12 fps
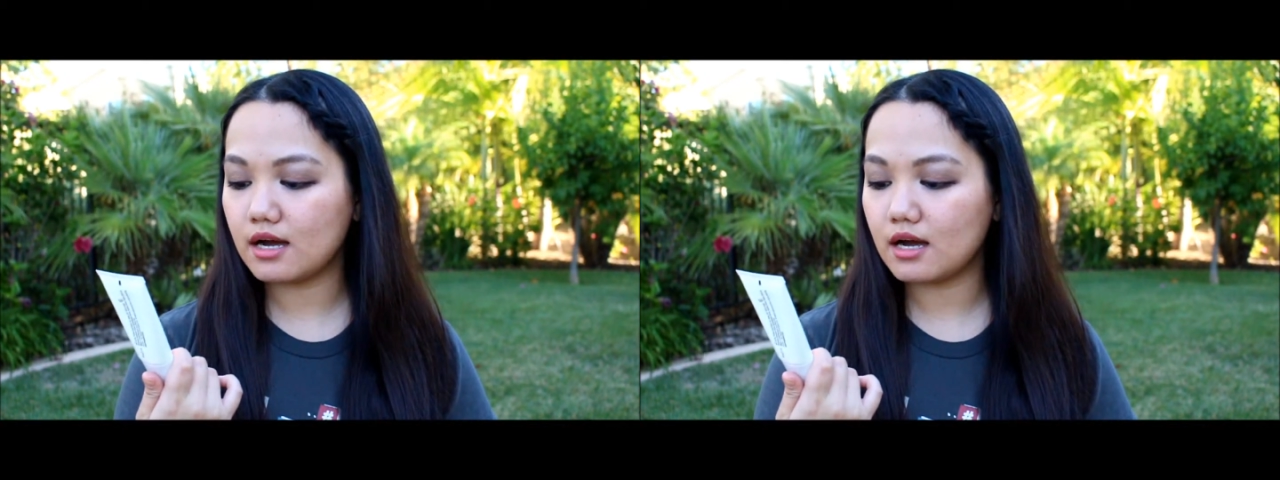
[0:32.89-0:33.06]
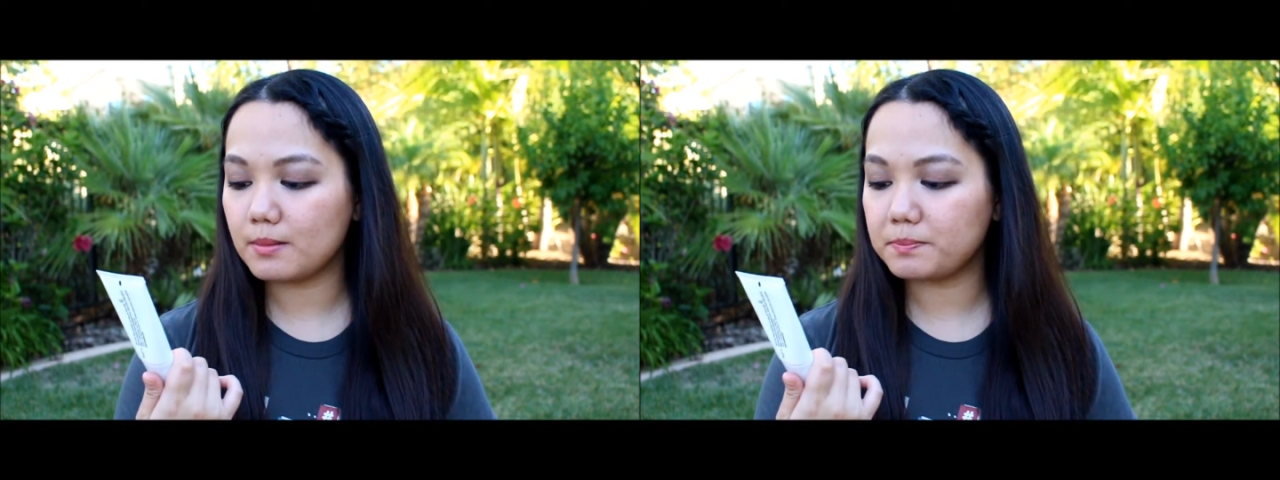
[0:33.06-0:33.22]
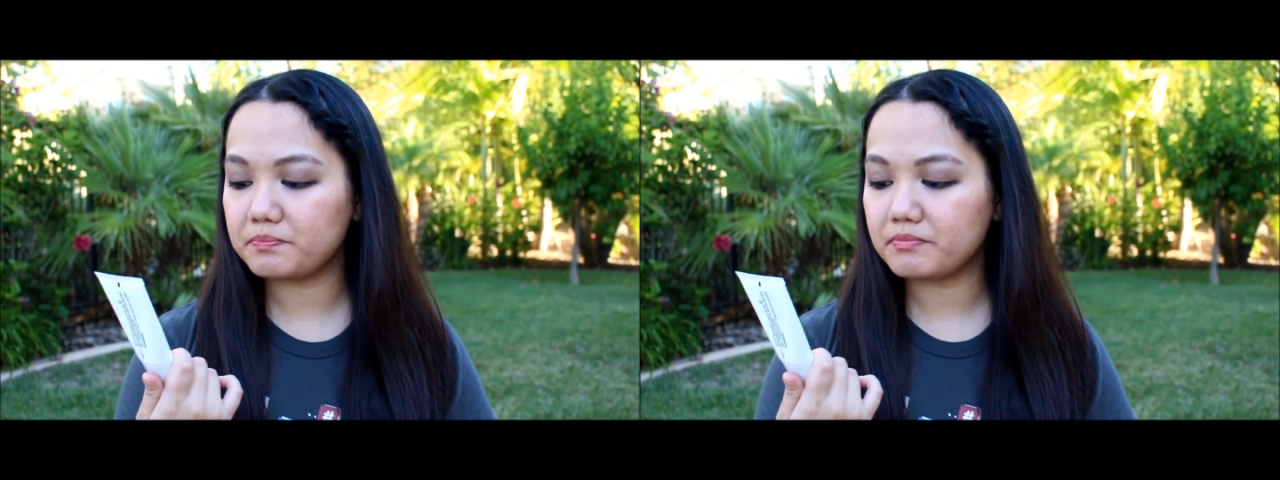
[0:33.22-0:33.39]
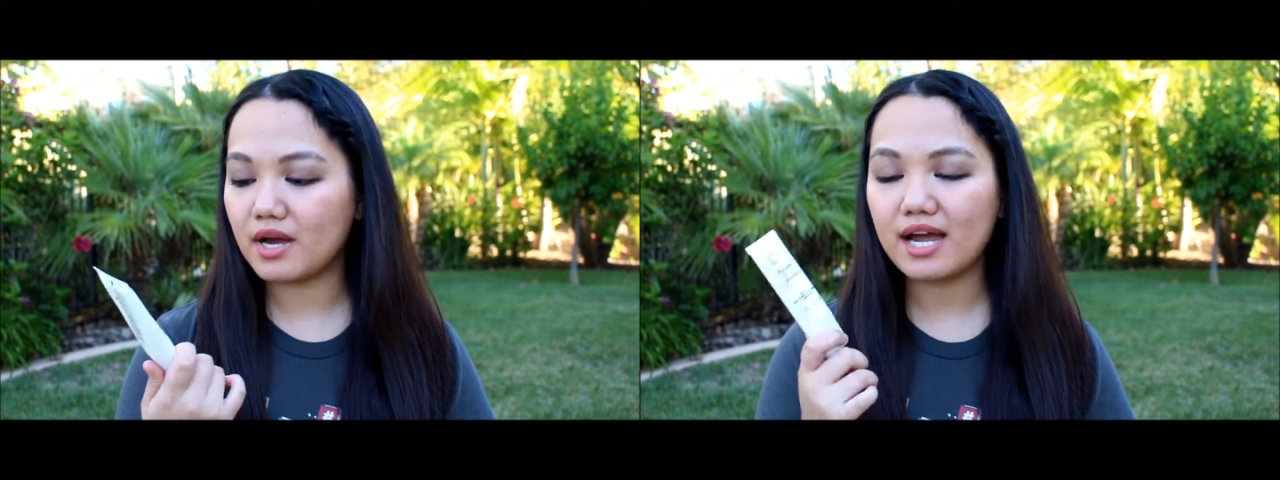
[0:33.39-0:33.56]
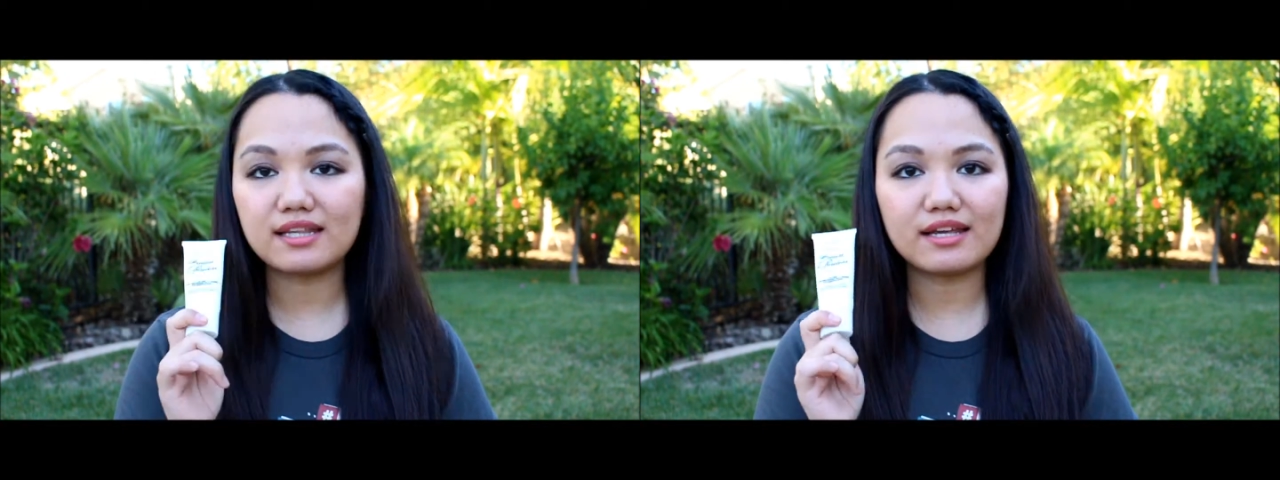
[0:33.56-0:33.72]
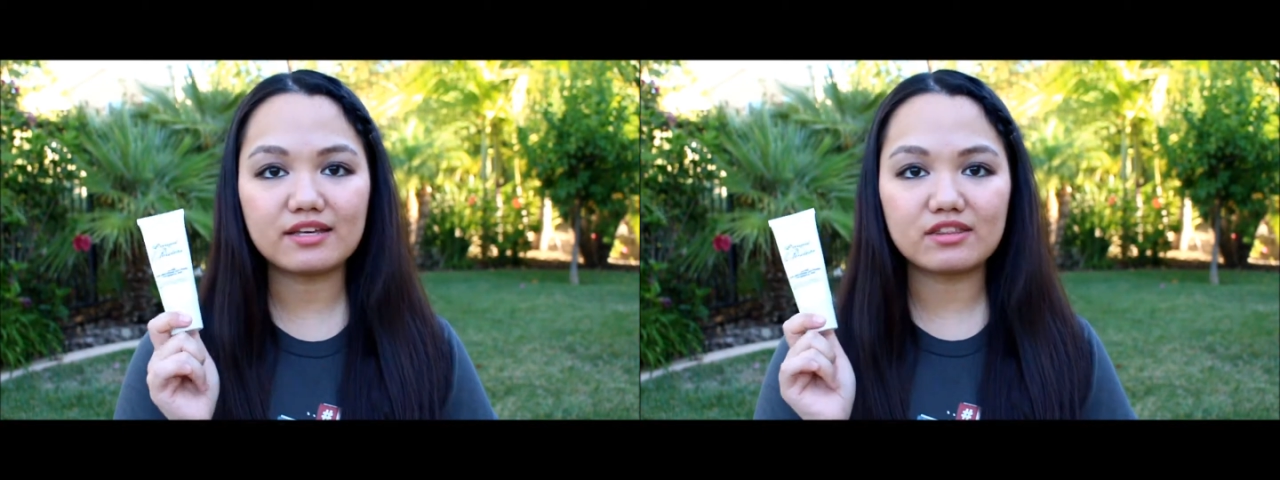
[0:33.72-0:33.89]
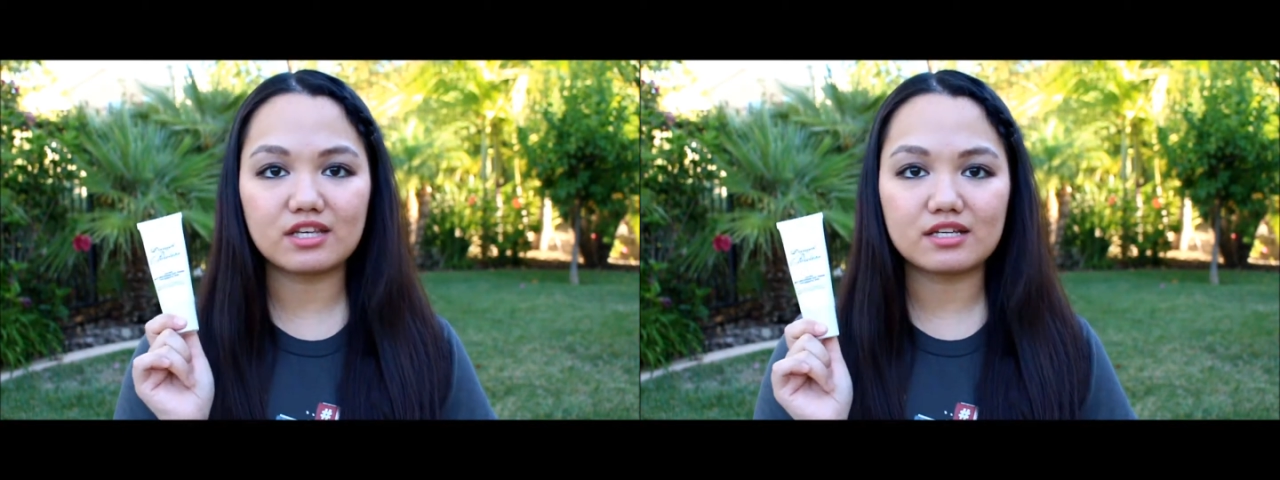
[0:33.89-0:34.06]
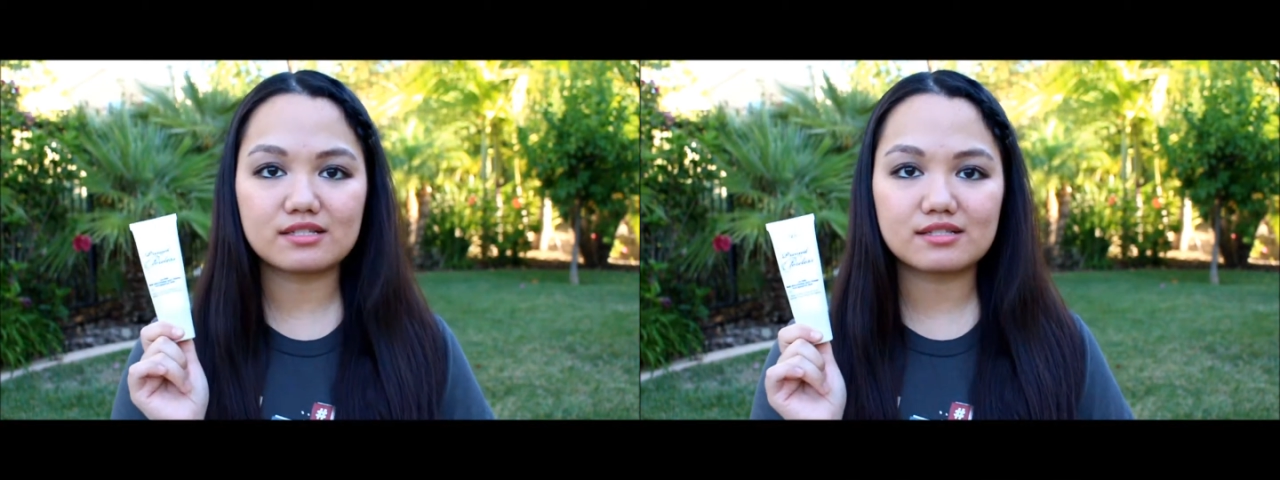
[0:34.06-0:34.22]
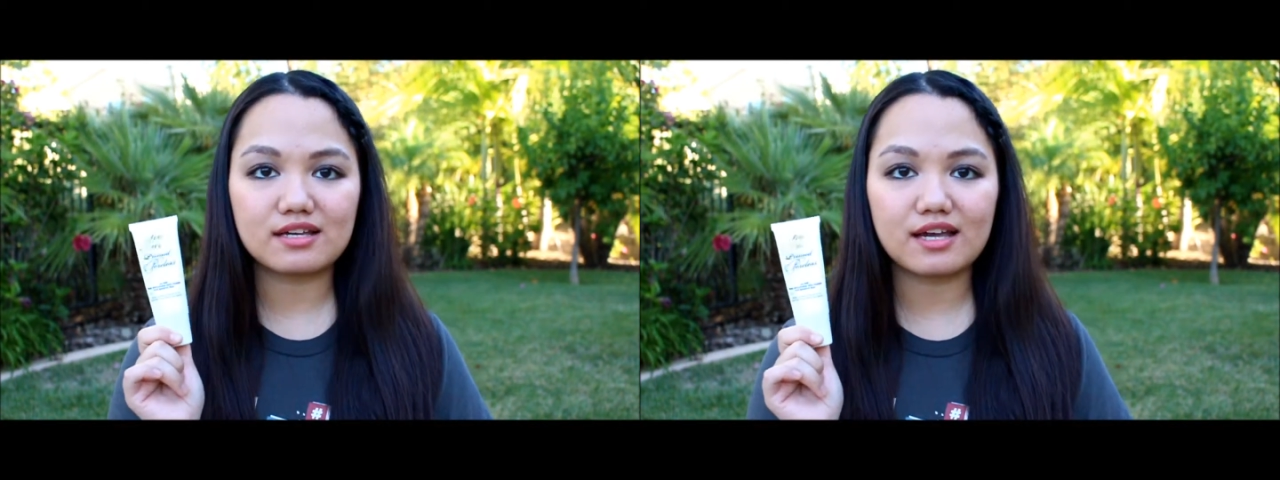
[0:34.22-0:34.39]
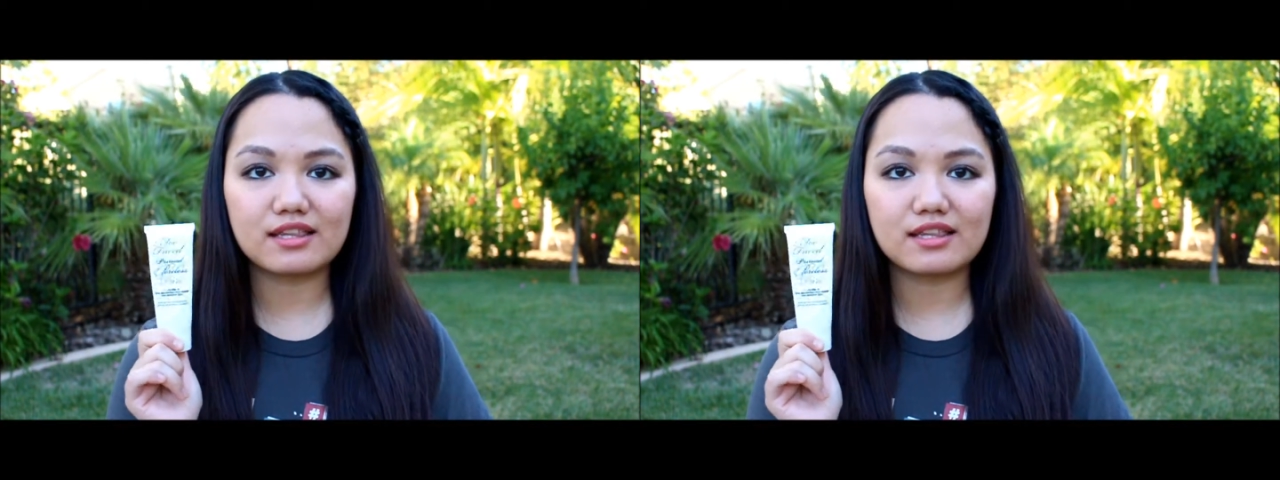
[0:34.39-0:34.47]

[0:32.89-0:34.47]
I like this.